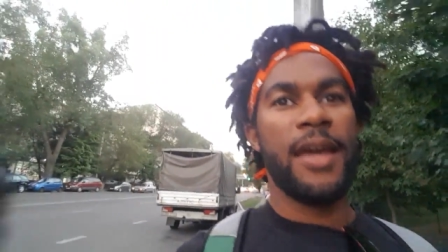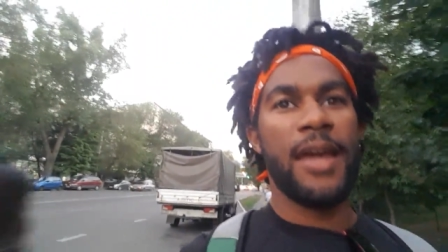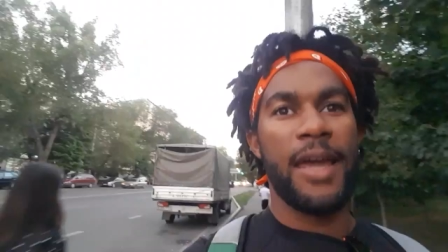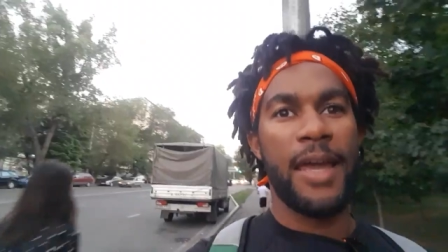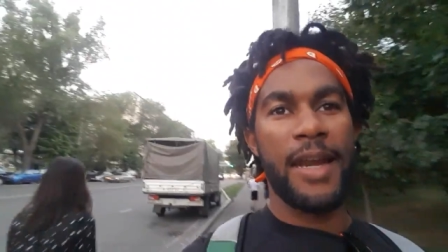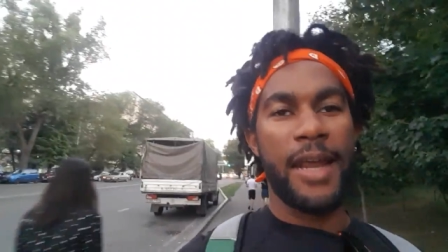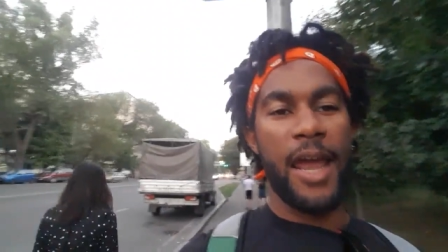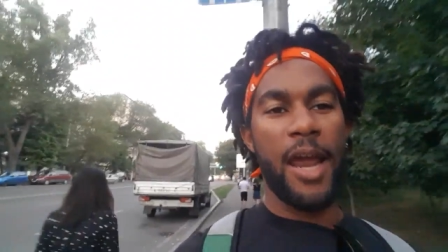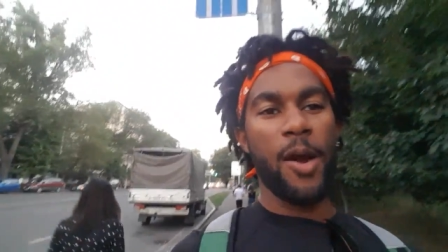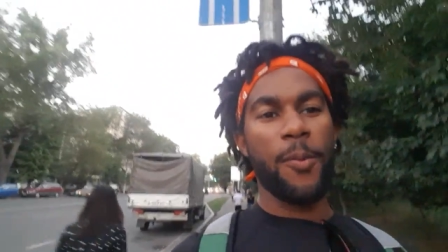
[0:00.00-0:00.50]

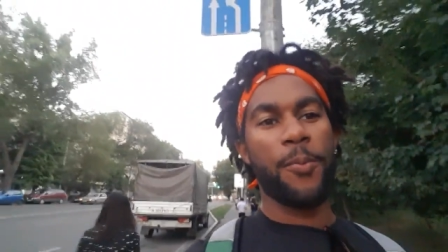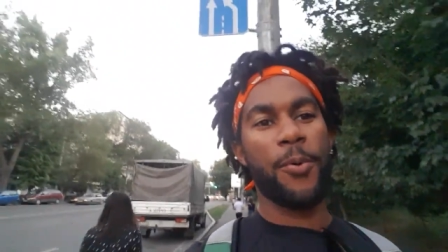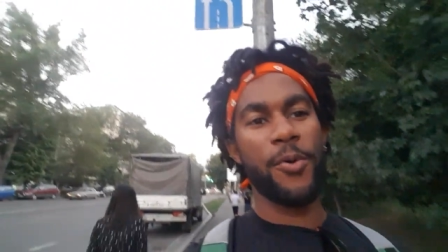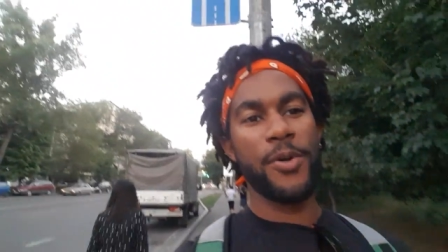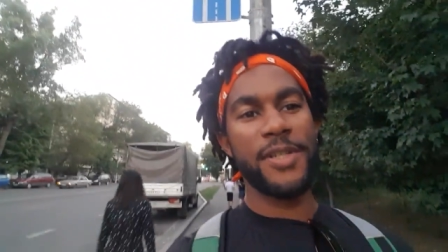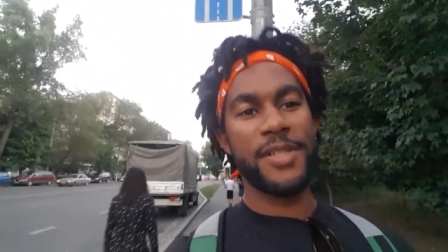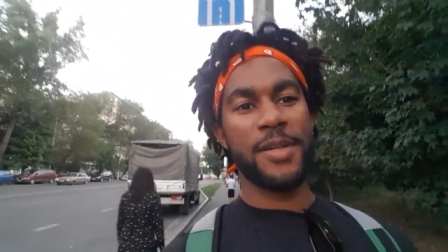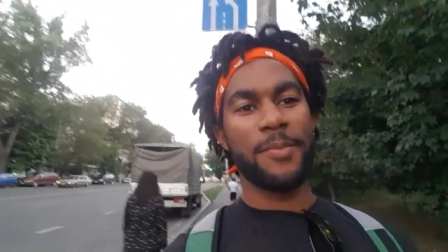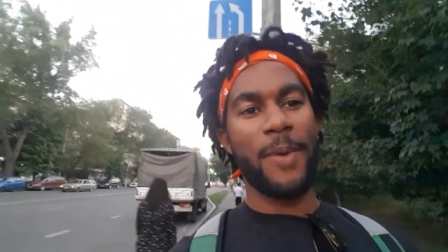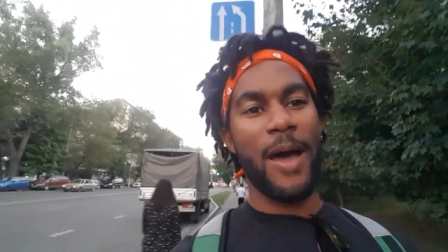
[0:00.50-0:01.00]
And the
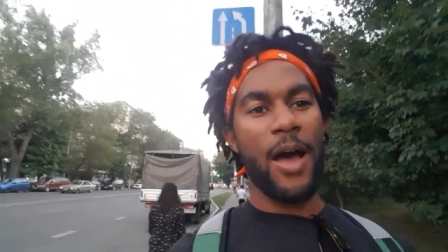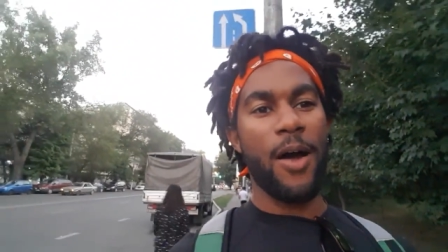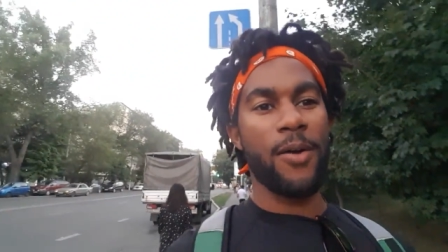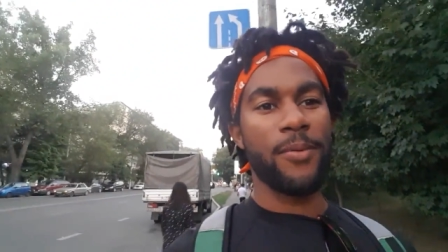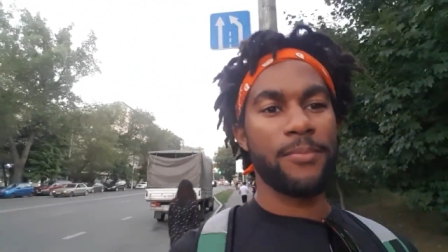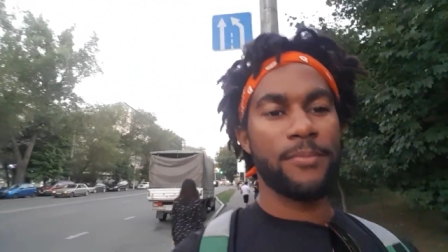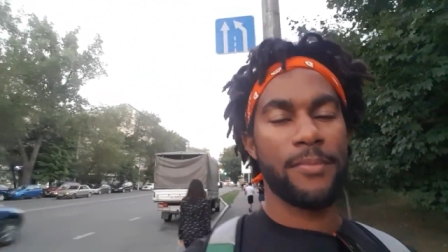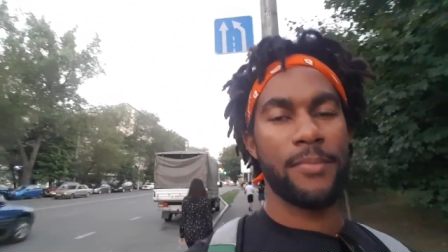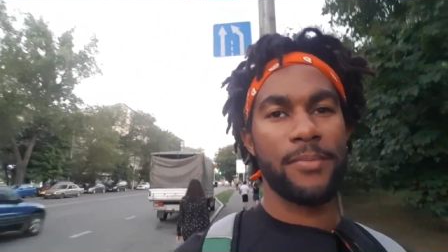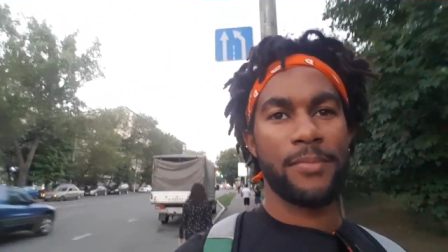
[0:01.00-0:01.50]
airport is about
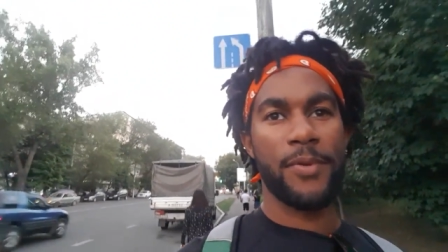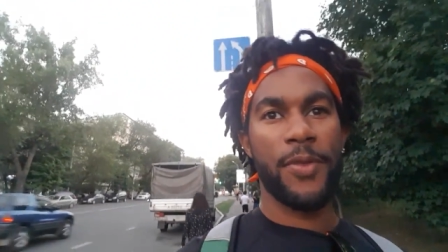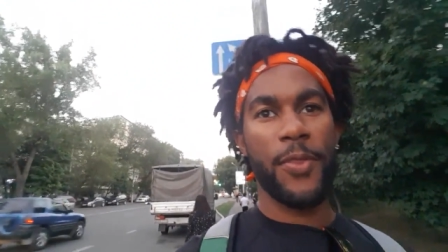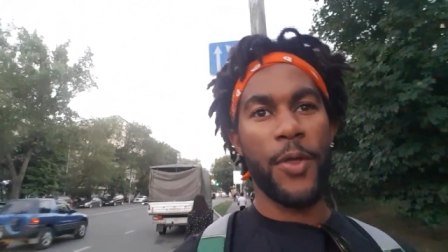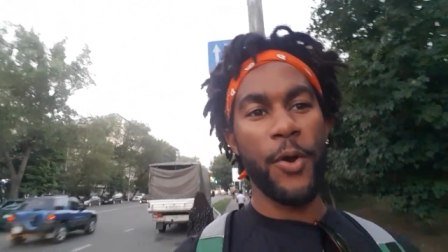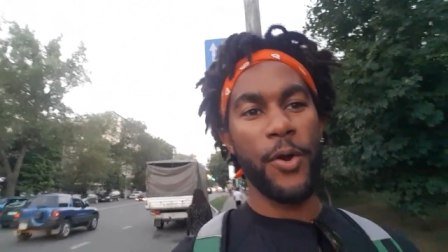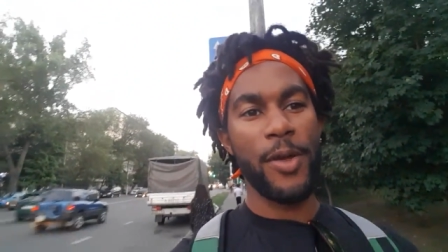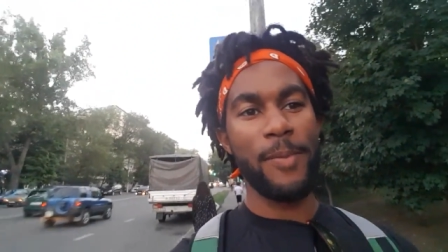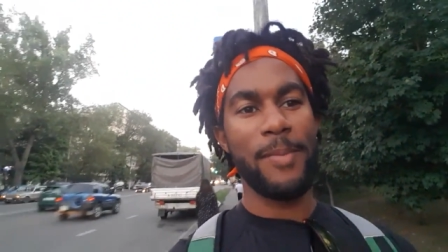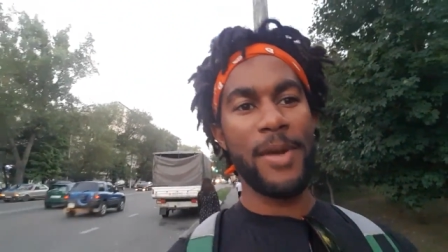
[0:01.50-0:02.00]

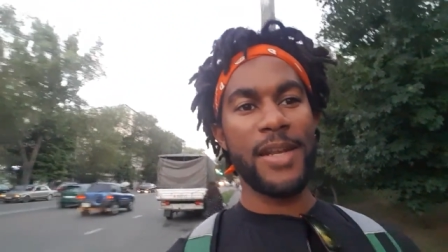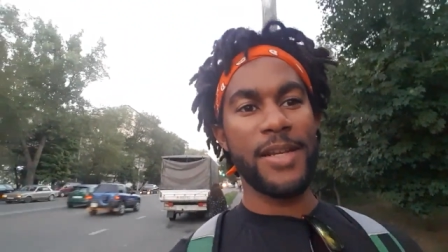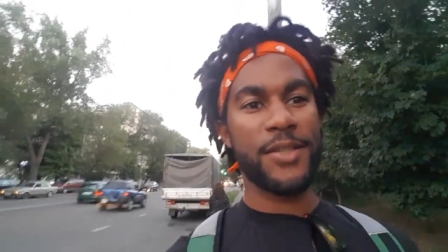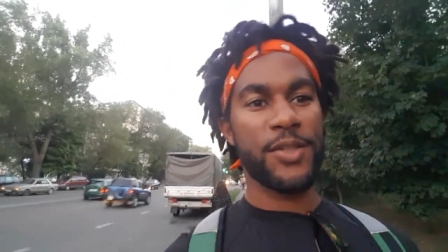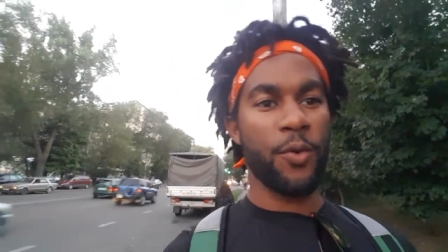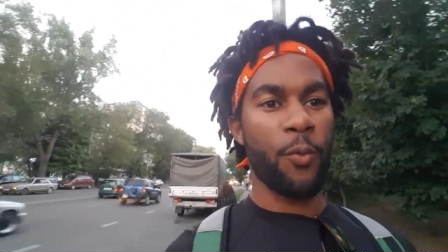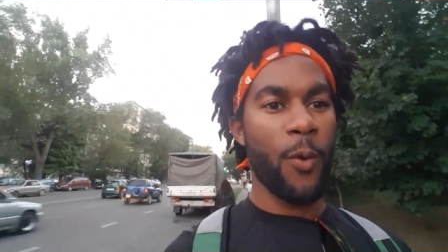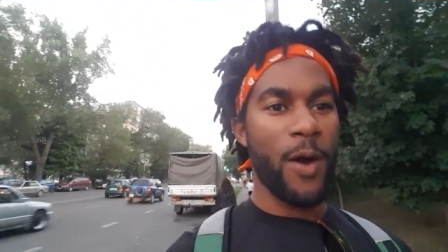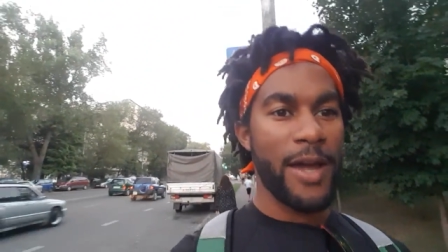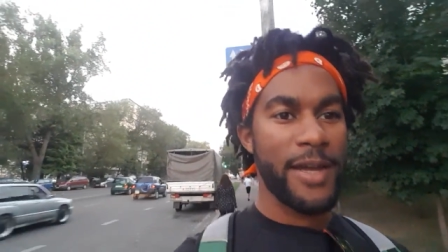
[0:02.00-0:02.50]
30 minutes
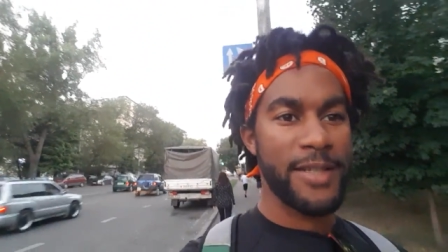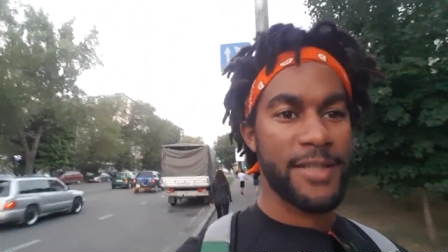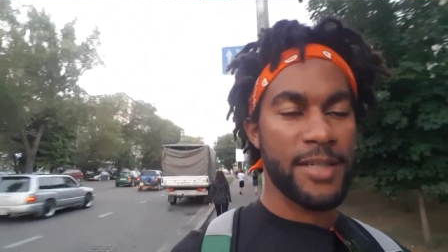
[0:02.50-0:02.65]
away,